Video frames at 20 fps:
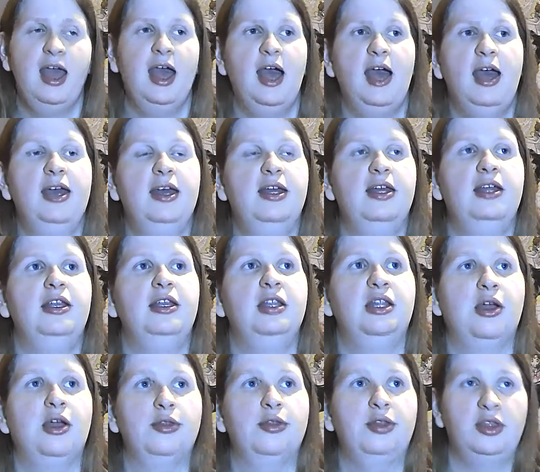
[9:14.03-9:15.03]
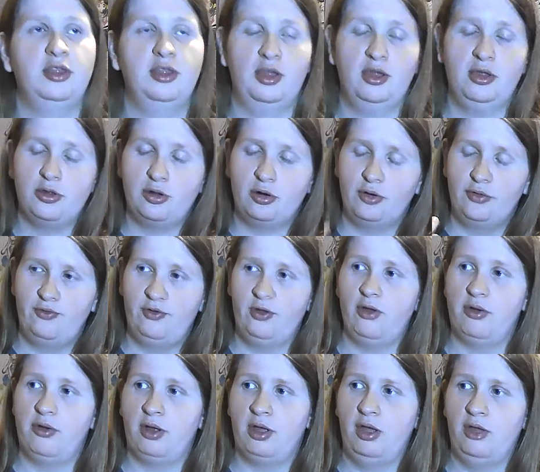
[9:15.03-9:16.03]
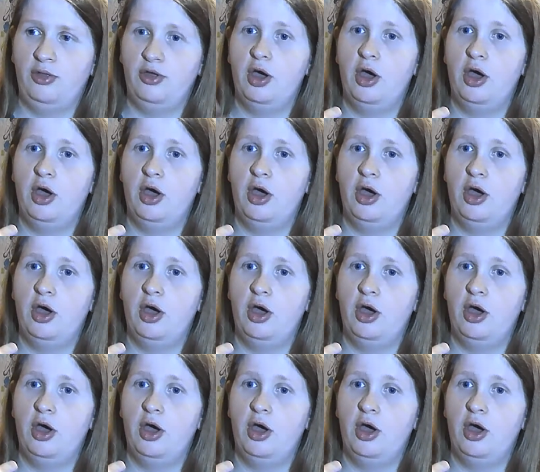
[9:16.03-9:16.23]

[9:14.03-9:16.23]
And, you know, they start figuring out that,